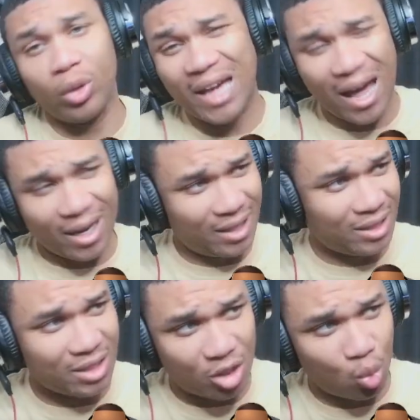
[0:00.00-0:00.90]
We got to
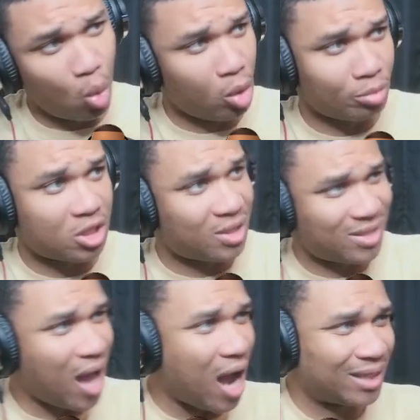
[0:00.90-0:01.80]
get the Swarm
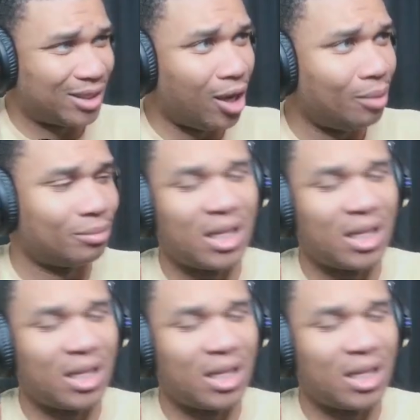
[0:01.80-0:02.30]
stocked up.